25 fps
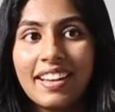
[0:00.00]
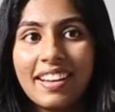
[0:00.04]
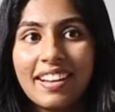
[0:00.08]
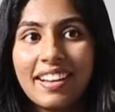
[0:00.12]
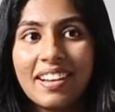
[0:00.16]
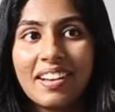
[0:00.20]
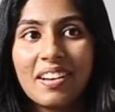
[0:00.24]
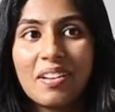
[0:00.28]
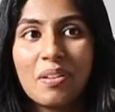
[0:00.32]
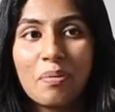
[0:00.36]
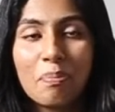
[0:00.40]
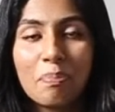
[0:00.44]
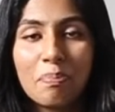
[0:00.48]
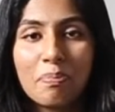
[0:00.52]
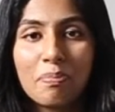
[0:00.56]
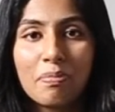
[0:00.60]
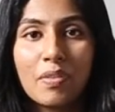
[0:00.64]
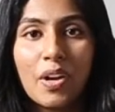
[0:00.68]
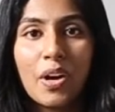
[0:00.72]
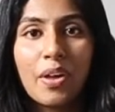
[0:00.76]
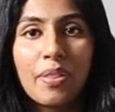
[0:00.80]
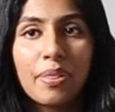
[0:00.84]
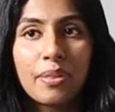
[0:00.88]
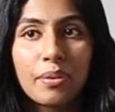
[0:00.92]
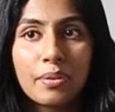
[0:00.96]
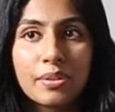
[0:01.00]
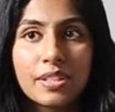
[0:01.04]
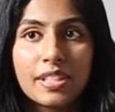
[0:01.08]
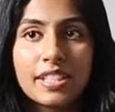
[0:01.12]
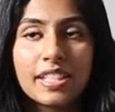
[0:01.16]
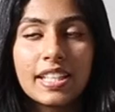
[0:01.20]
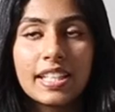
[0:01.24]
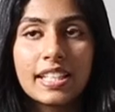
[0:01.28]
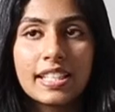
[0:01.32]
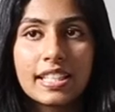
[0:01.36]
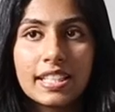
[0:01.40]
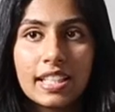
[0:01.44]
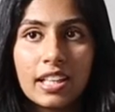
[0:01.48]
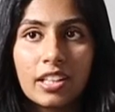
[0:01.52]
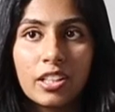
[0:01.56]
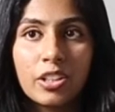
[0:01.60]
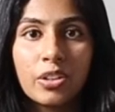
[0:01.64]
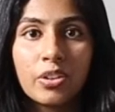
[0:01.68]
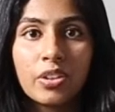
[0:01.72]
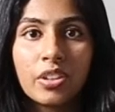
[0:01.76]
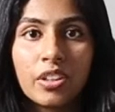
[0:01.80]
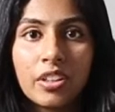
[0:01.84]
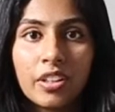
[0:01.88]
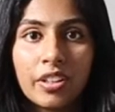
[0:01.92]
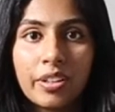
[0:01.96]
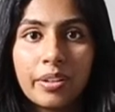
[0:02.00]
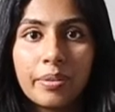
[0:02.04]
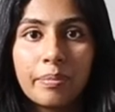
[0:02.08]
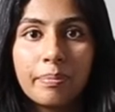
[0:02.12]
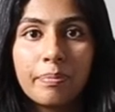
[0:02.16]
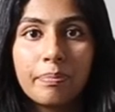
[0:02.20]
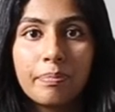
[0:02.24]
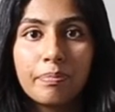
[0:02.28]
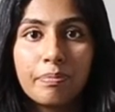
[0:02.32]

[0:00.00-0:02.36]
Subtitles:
on those days that you're